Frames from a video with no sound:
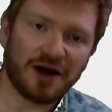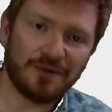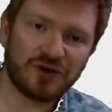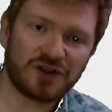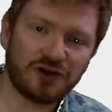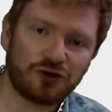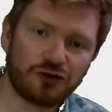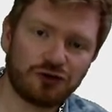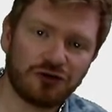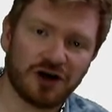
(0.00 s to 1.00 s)
I'm just going to
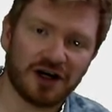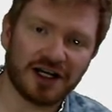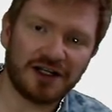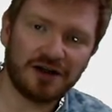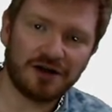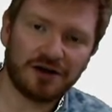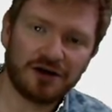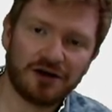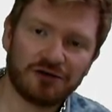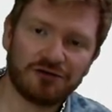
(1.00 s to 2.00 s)
try
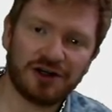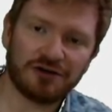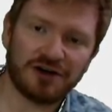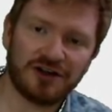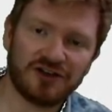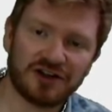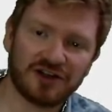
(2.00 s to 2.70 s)
rearranging